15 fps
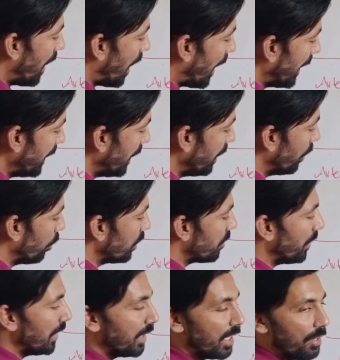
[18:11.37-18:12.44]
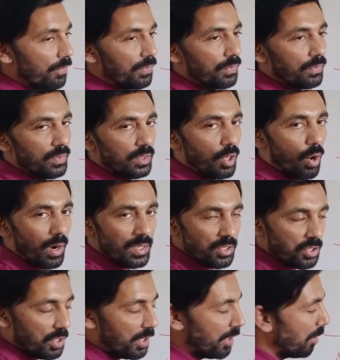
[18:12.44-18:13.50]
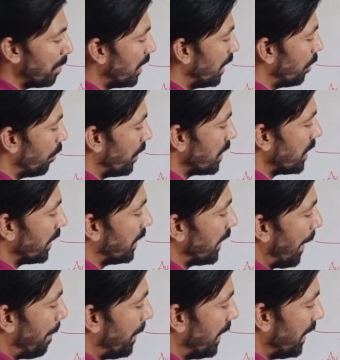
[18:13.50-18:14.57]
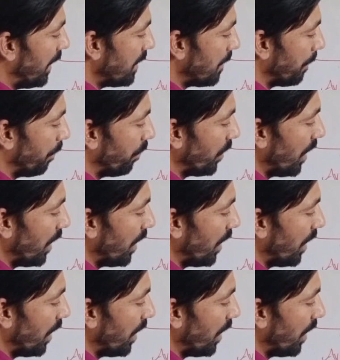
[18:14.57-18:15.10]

Arterioles will give the oxygenated blood towards the capillaries,